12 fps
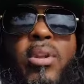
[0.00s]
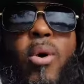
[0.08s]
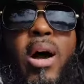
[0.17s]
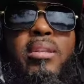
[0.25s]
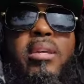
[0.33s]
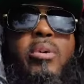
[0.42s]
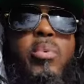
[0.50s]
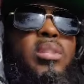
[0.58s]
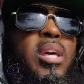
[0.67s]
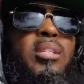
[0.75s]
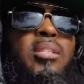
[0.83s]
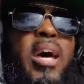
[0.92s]
no idea what
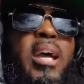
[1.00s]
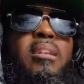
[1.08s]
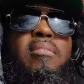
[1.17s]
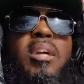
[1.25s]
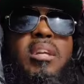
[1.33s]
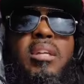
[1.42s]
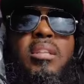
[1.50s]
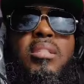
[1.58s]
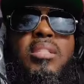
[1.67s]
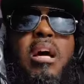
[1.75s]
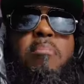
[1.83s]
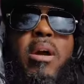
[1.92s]
they just activated in the
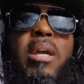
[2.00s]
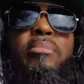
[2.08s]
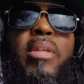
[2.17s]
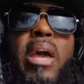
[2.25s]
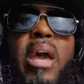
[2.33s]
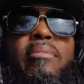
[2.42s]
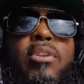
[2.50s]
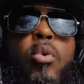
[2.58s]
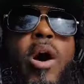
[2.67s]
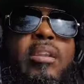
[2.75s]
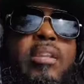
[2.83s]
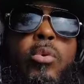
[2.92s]
Shamaim. They have
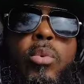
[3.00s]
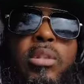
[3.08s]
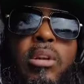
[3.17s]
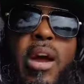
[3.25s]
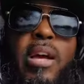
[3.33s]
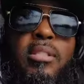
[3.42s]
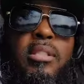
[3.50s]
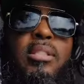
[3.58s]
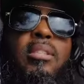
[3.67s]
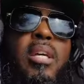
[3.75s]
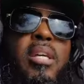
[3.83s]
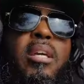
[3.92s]
no idea what they're actually
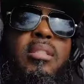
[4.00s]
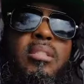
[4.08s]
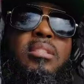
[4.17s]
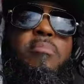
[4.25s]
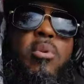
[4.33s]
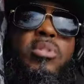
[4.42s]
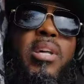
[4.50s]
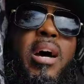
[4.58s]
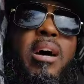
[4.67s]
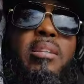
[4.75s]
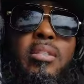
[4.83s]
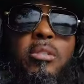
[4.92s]
saying to the Most
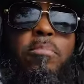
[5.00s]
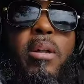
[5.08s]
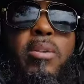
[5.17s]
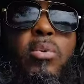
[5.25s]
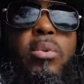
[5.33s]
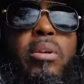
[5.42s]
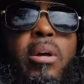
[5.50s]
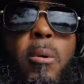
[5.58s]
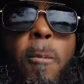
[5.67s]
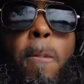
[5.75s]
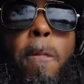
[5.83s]
High just by doing that.